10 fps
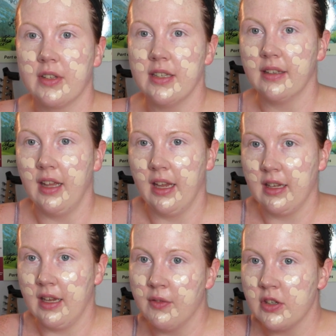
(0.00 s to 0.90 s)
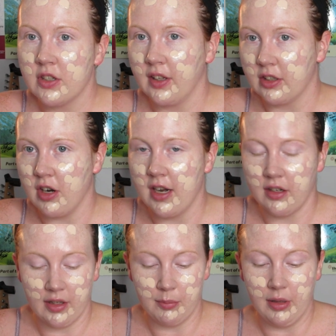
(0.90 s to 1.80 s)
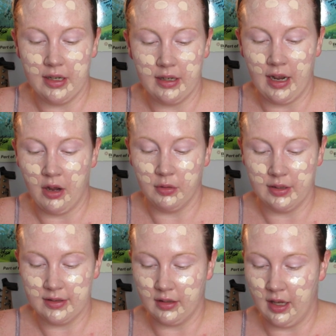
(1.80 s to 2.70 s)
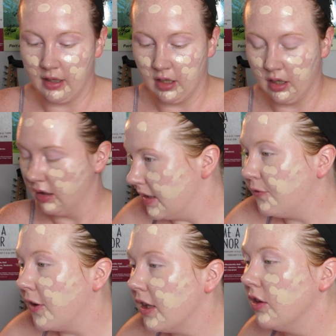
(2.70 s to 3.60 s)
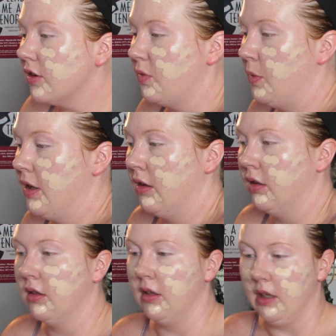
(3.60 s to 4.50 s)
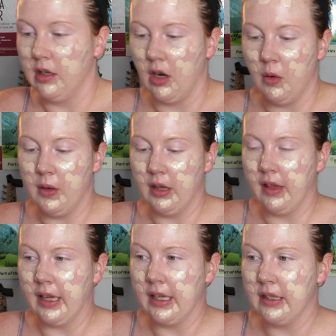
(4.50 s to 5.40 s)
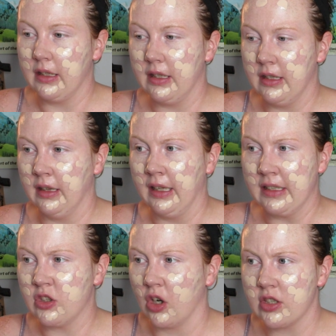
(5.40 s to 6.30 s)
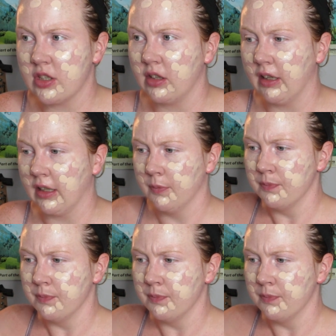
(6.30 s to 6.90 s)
because like even just like trying to like blend it out, it's like, this fucking looks weird, you know? It like starts to like